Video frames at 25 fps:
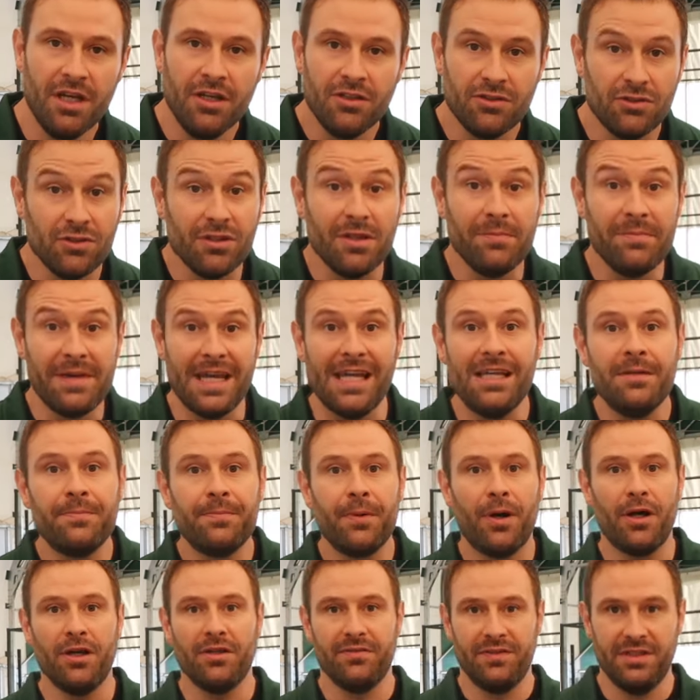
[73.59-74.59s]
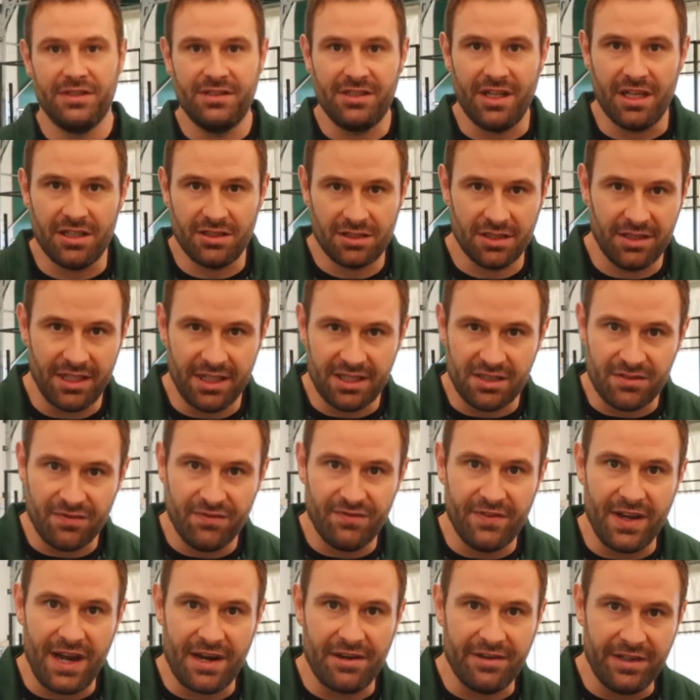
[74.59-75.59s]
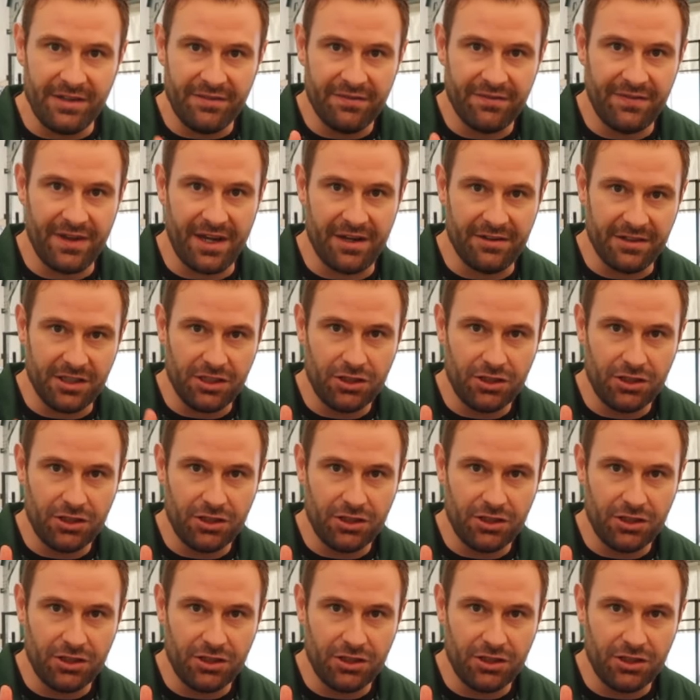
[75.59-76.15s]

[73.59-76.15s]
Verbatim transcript: so the main part of the session is very, very